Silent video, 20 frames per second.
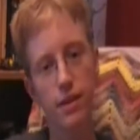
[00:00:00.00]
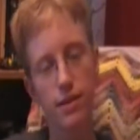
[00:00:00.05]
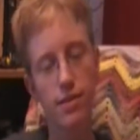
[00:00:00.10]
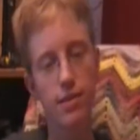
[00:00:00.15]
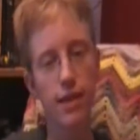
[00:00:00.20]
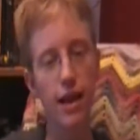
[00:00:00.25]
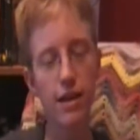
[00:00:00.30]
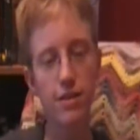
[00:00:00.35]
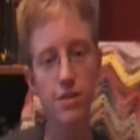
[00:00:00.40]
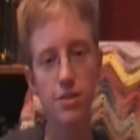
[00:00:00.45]

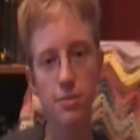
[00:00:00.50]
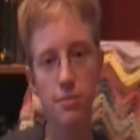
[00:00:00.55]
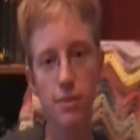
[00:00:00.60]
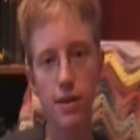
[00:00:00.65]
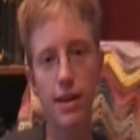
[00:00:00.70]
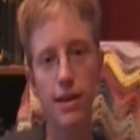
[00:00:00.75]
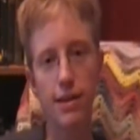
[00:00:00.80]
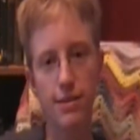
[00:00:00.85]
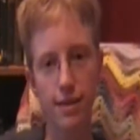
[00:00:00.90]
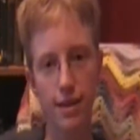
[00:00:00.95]
That, to
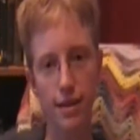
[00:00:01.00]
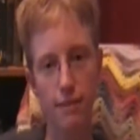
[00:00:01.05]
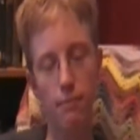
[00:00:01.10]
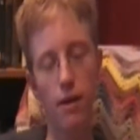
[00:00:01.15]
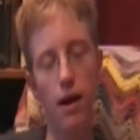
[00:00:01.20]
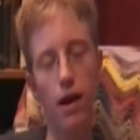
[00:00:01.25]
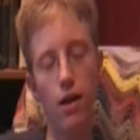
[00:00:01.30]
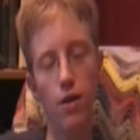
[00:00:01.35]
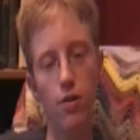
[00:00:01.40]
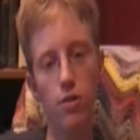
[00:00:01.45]
me, is like
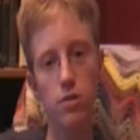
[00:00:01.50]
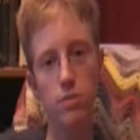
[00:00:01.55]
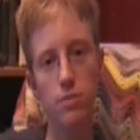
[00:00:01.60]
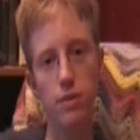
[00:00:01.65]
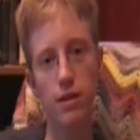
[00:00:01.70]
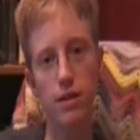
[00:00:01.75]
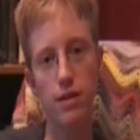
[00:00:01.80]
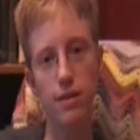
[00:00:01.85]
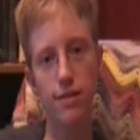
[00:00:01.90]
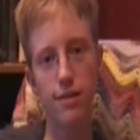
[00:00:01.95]
my
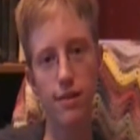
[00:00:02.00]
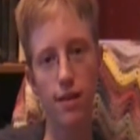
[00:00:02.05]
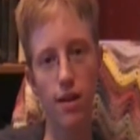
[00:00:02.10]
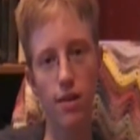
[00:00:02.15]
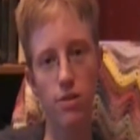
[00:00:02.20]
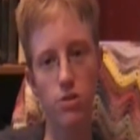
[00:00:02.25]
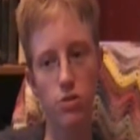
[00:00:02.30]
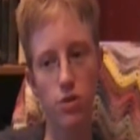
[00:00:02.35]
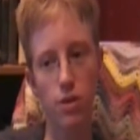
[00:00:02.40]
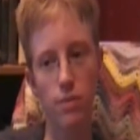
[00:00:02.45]
ultimate
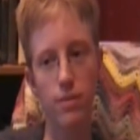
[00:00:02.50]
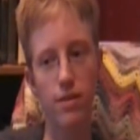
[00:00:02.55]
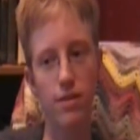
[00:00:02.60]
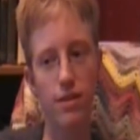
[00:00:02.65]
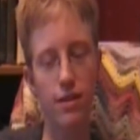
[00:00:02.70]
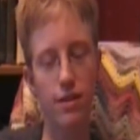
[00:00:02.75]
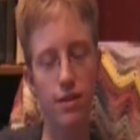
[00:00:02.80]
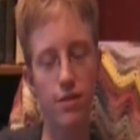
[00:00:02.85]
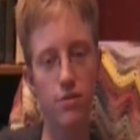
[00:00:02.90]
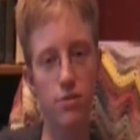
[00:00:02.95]
enjoyment
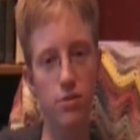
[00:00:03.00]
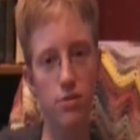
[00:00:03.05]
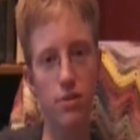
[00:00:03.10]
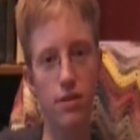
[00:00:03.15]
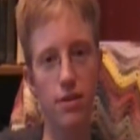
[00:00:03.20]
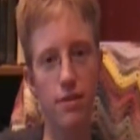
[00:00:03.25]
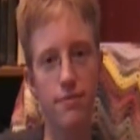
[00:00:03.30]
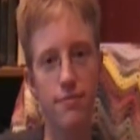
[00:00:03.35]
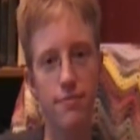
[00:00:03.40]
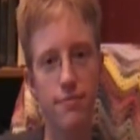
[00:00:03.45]
in a
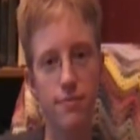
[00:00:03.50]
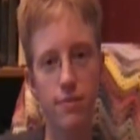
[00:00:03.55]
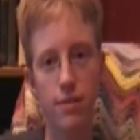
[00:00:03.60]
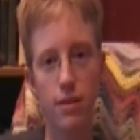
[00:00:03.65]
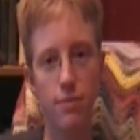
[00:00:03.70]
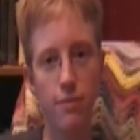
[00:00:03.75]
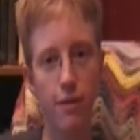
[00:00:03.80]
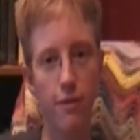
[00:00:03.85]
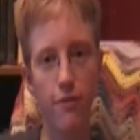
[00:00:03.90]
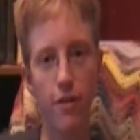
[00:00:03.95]
story.
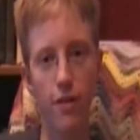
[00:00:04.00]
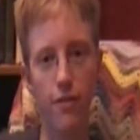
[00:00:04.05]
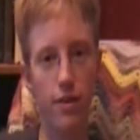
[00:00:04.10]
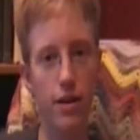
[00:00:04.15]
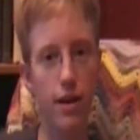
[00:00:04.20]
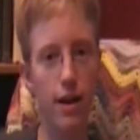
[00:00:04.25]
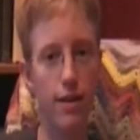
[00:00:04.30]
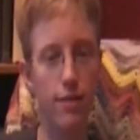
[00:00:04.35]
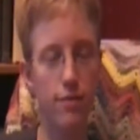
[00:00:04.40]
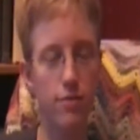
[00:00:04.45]
It's my favorite
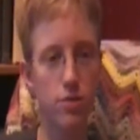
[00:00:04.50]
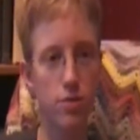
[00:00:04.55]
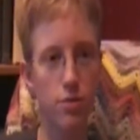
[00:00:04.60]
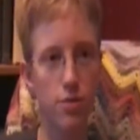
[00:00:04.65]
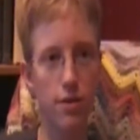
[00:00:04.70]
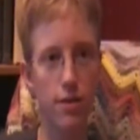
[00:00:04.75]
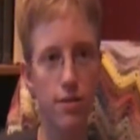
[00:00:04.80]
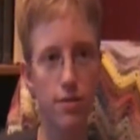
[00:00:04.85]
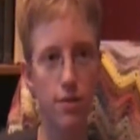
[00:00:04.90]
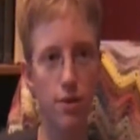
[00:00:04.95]
kind of
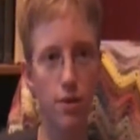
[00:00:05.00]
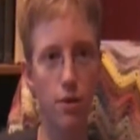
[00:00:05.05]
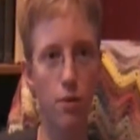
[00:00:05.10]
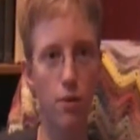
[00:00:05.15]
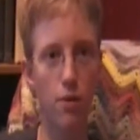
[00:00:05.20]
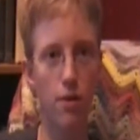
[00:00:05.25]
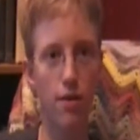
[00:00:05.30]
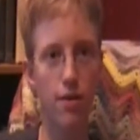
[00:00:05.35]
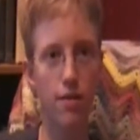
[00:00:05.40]
story. So